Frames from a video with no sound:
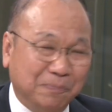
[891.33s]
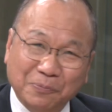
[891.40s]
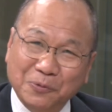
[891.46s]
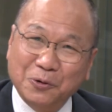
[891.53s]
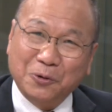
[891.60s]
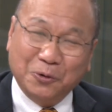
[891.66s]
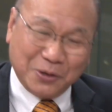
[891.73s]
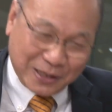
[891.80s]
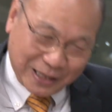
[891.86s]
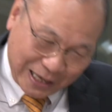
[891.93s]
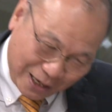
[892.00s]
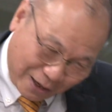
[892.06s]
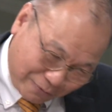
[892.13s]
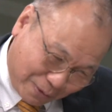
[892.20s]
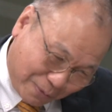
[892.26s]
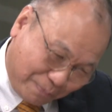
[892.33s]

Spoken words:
You could think of the